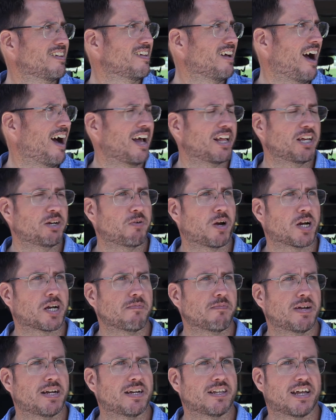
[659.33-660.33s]
highly
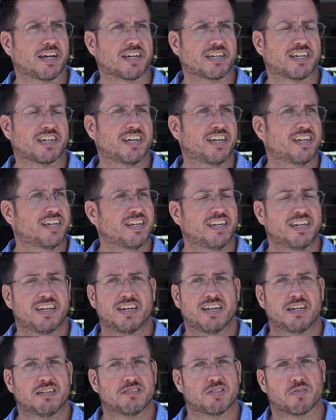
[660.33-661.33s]
recommend like
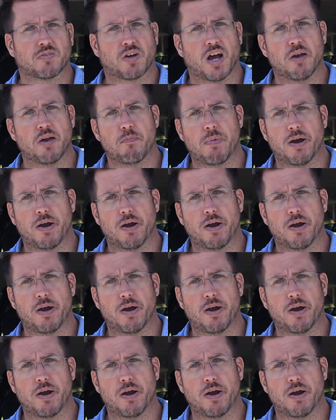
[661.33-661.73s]
some kind of